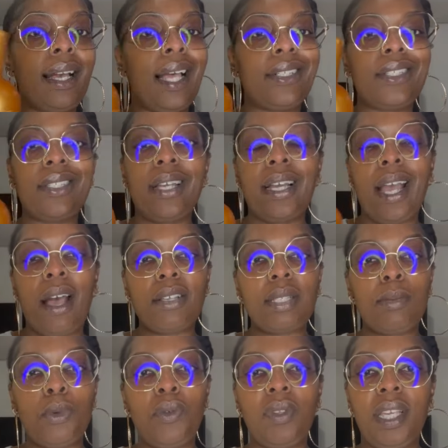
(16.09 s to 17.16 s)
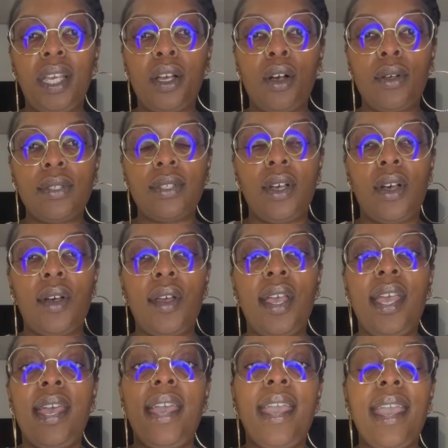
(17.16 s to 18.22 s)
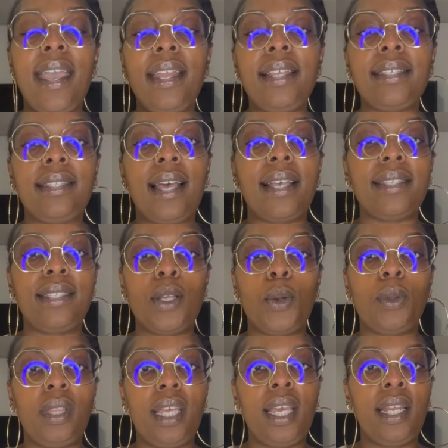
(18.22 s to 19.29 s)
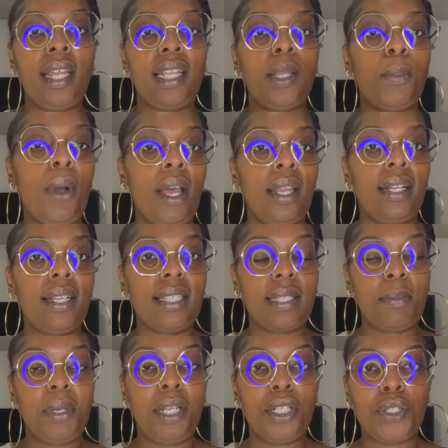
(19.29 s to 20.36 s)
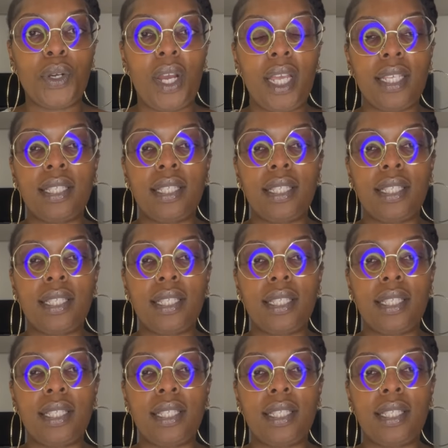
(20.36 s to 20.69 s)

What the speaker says: I just like how smoothly it goes on, and it's not so thick that the product doesn't penetrate.